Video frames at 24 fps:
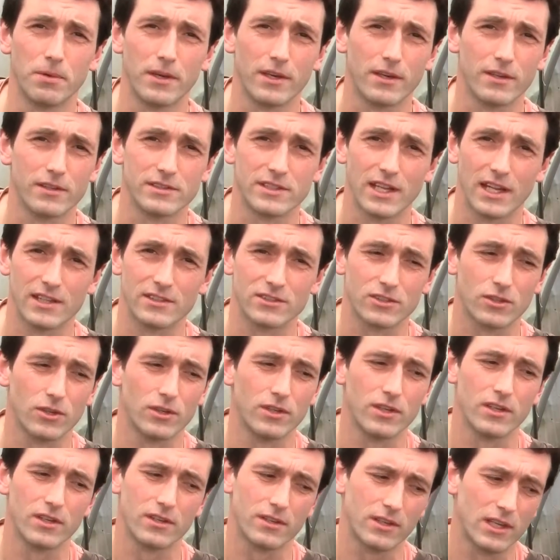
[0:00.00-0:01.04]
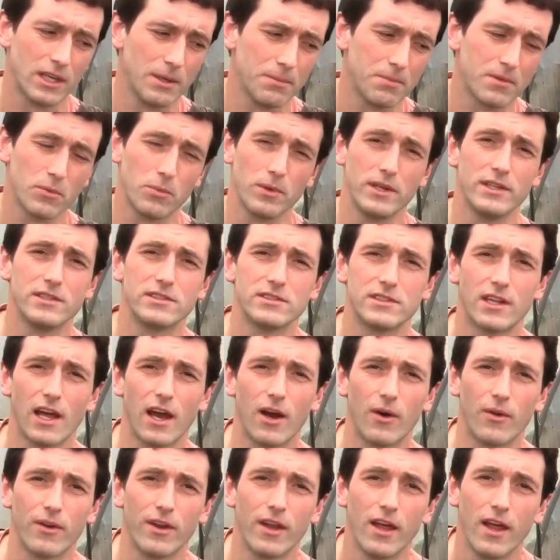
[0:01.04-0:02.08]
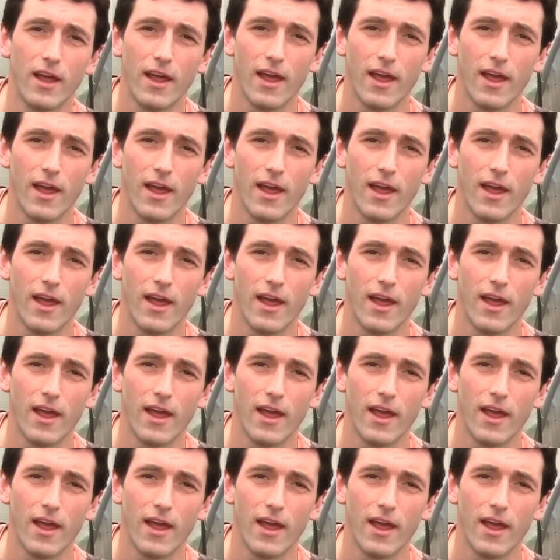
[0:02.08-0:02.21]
because that's going to keep the weeds down,